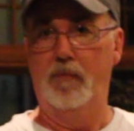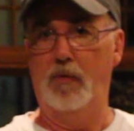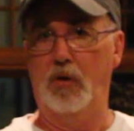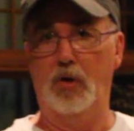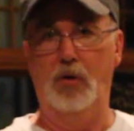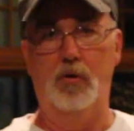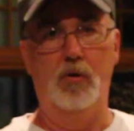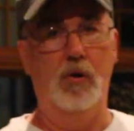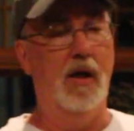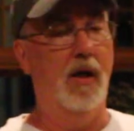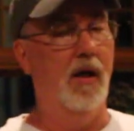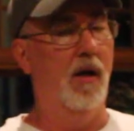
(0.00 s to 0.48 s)

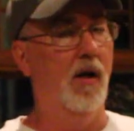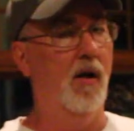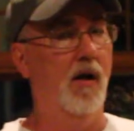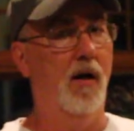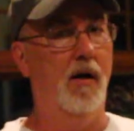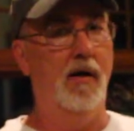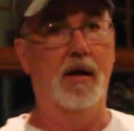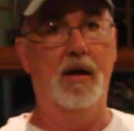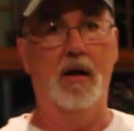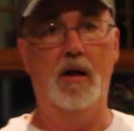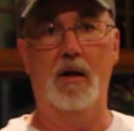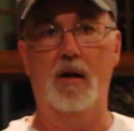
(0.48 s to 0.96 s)
You
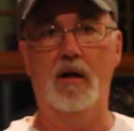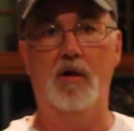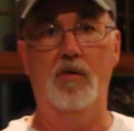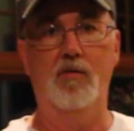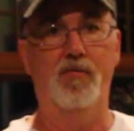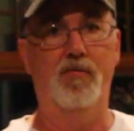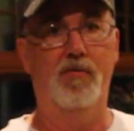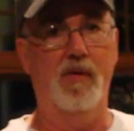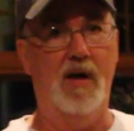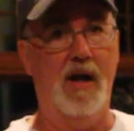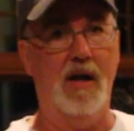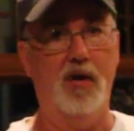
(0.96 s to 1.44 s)
cannot get any
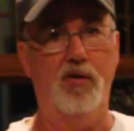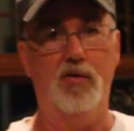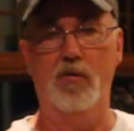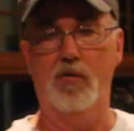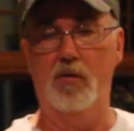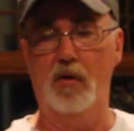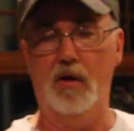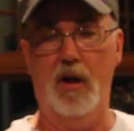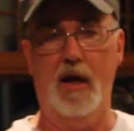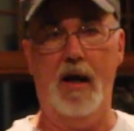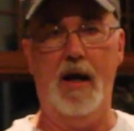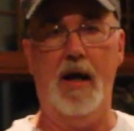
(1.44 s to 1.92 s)

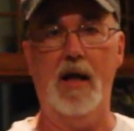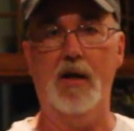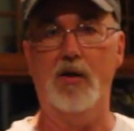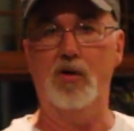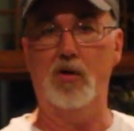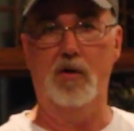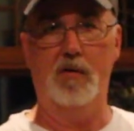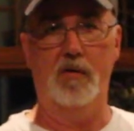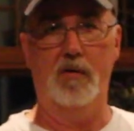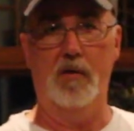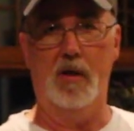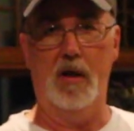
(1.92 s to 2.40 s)
faster into
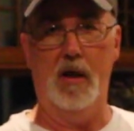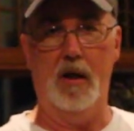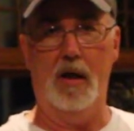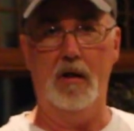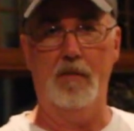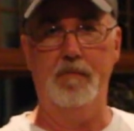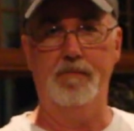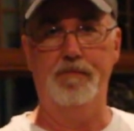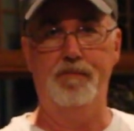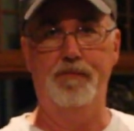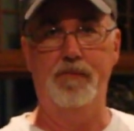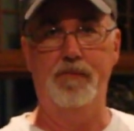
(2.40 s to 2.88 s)
action than that.